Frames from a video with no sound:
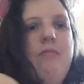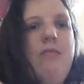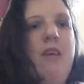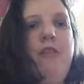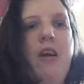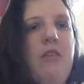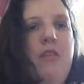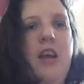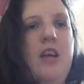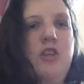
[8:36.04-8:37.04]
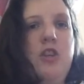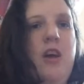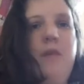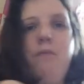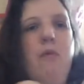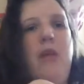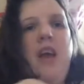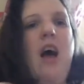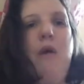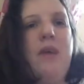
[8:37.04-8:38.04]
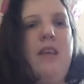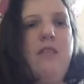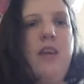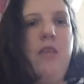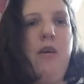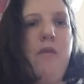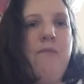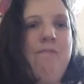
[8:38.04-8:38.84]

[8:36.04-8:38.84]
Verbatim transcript: they fancy each other, but they can't be together.